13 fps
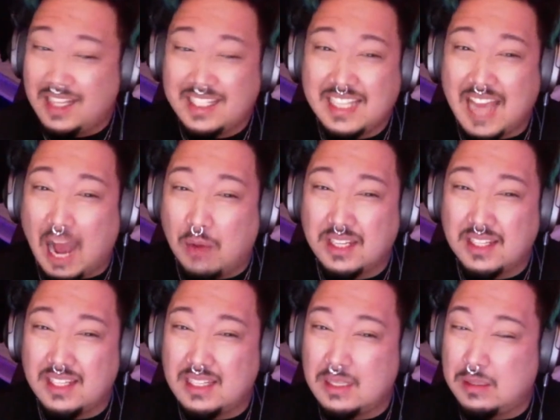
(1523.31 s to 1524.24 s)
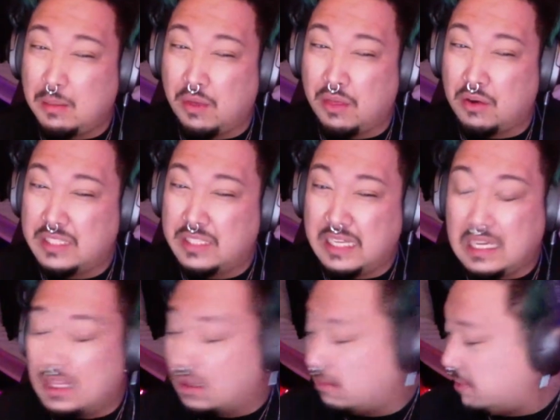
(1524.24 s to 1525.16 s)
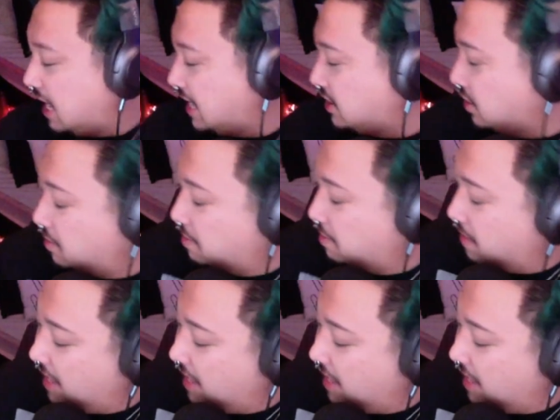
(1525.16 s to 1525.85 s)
See, I was gonna say September 13th, but I don't remember. I